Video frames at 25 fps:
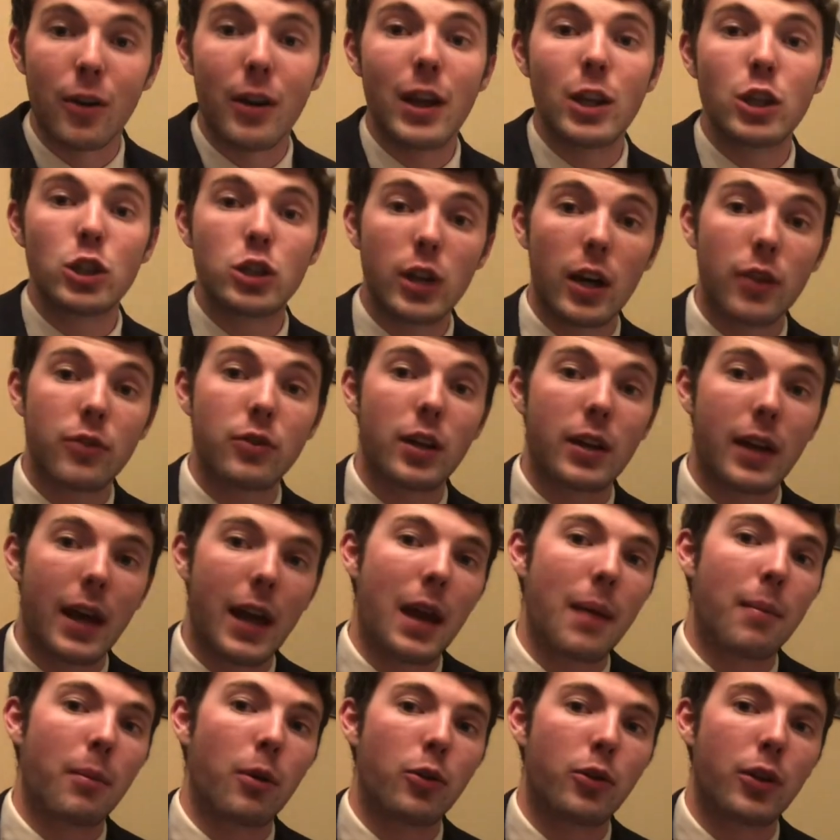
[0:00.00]
And Justin
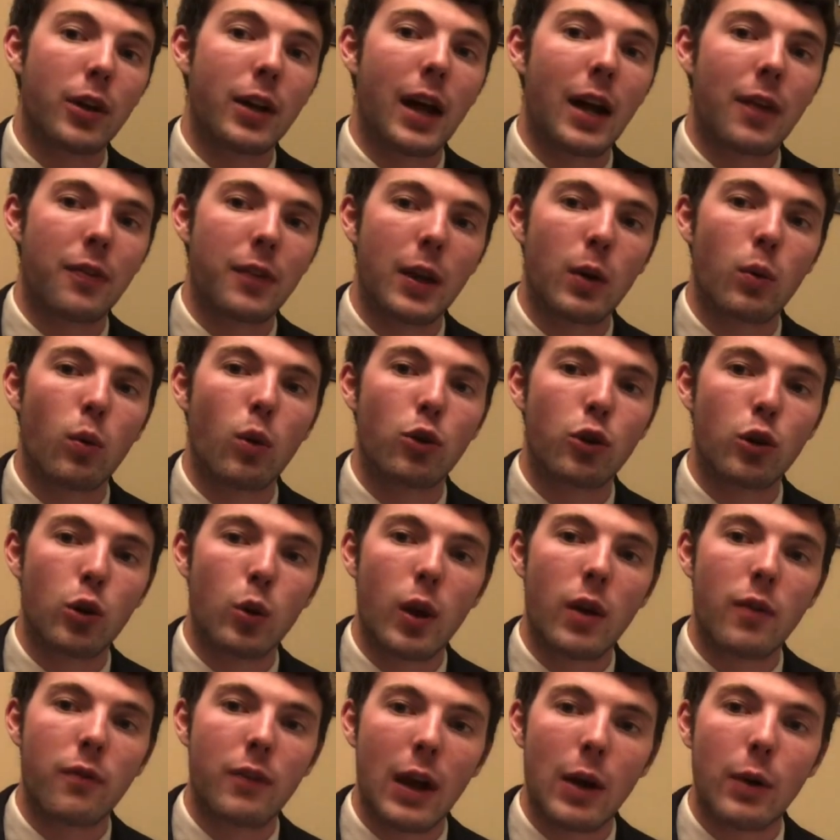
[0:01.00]
Hamilton, I think, will do
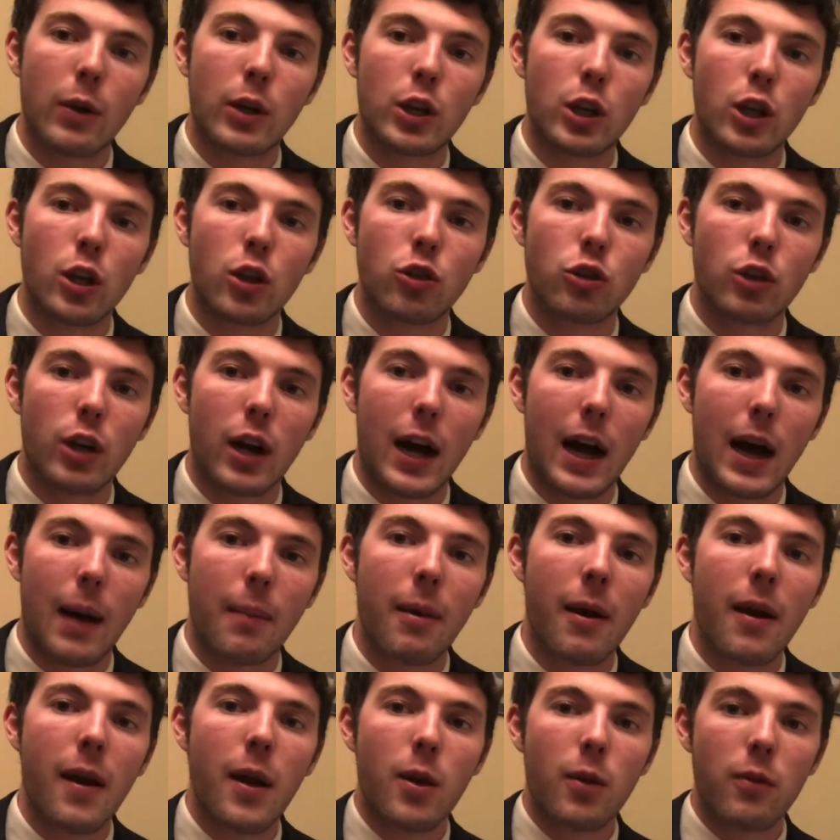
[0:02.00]
a very good
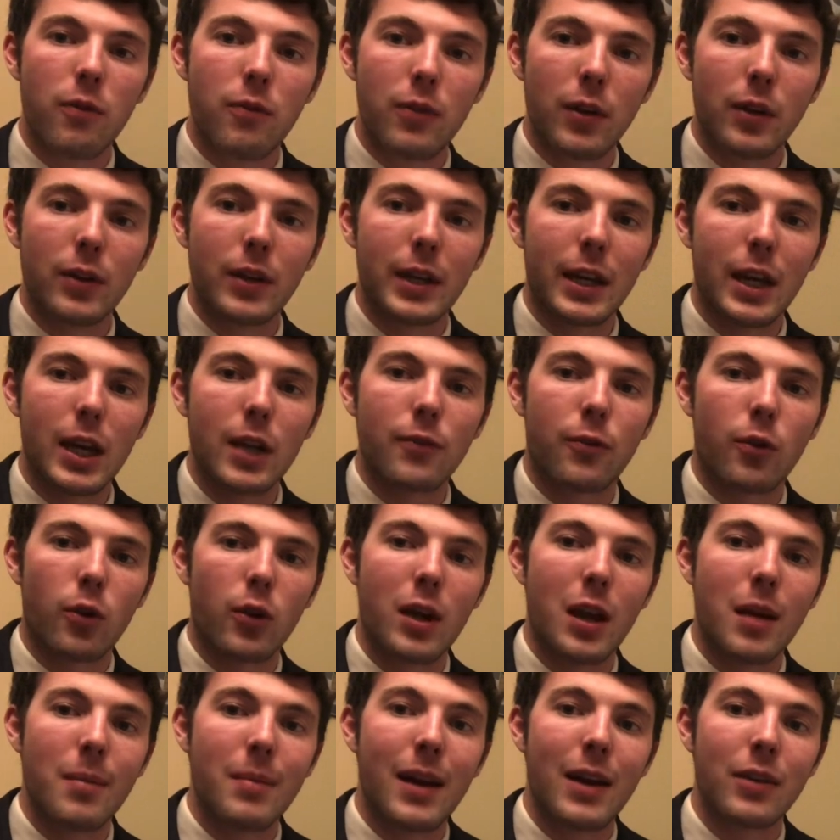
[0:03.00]
job filling in for
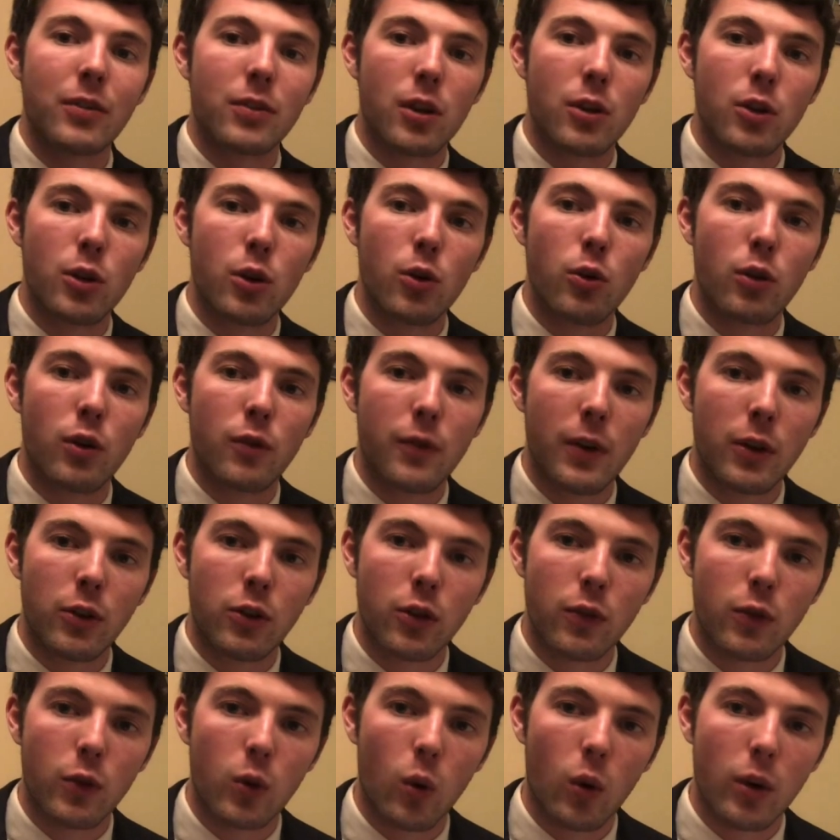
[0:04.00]
him as the new
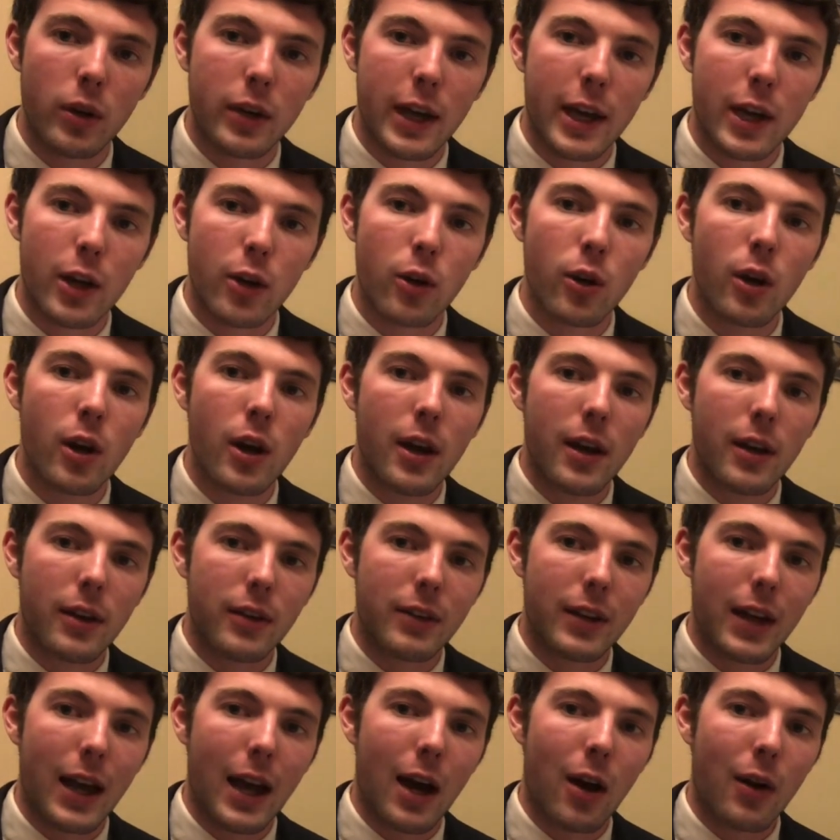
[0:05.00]
defensive coordinator
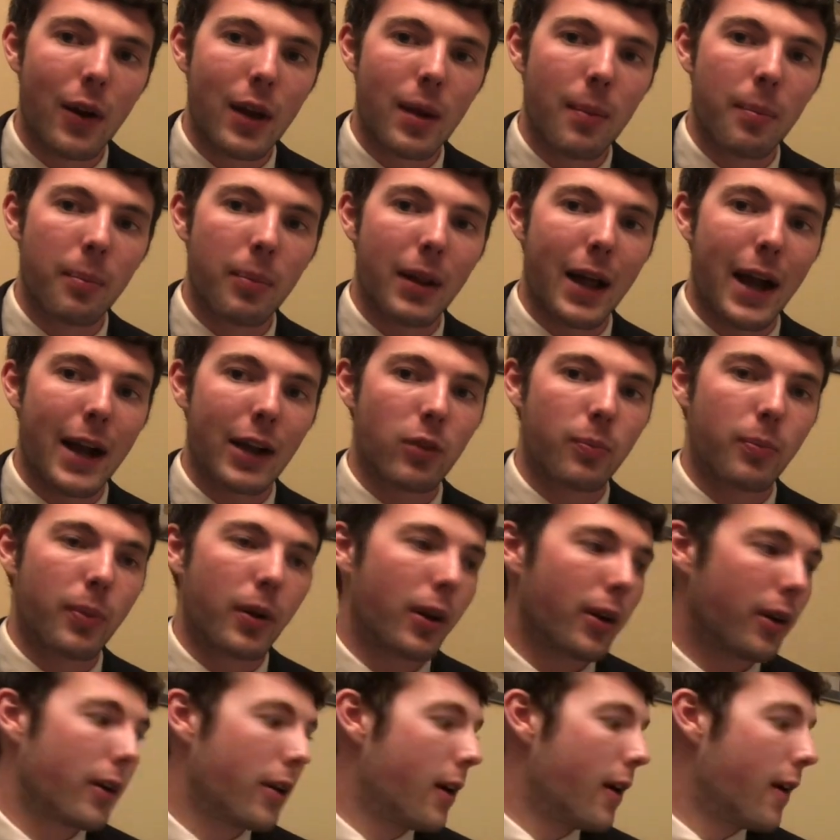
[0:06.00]
down in
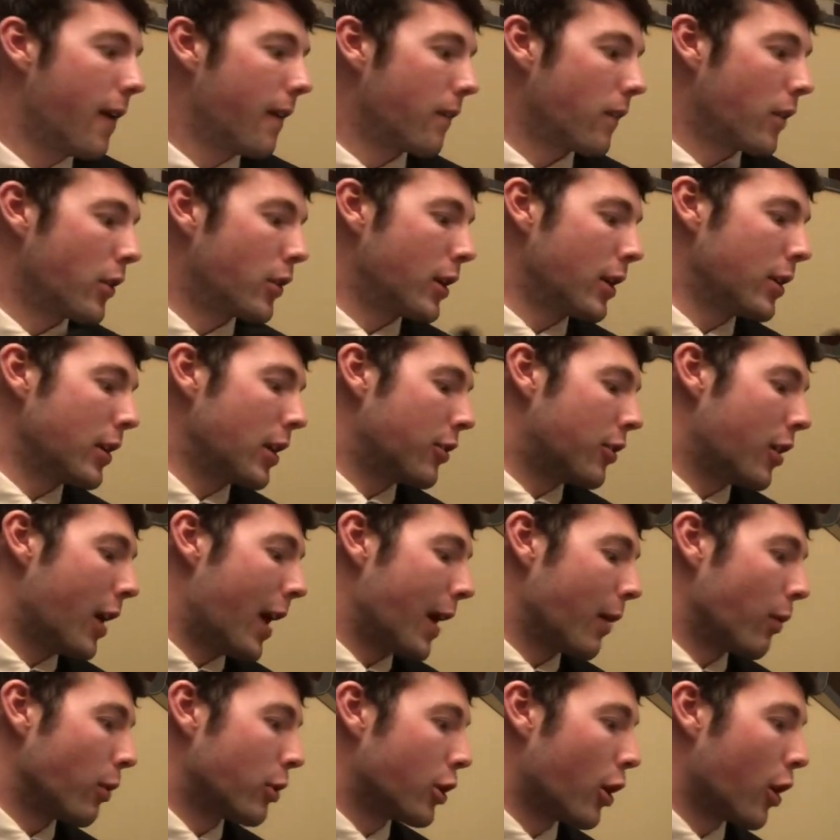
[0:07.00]
Blacksburg. Virginia
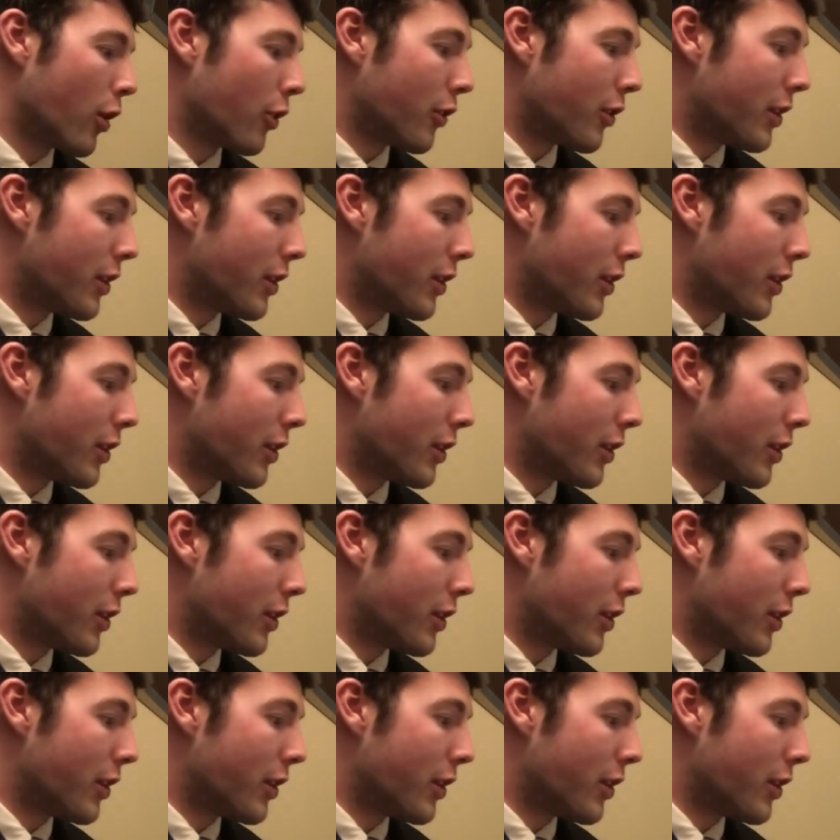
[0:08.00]
Tech returns